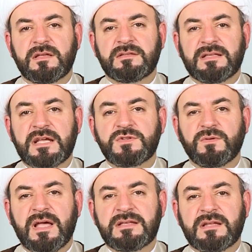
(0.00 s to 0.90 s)

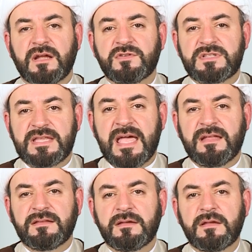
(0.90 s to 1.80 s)
intellectualize, and
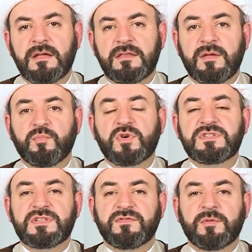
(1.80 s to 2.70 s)
understand the
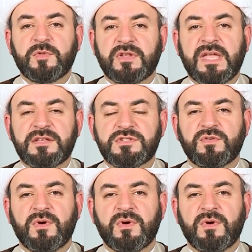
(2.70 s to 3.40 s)
importance of communication,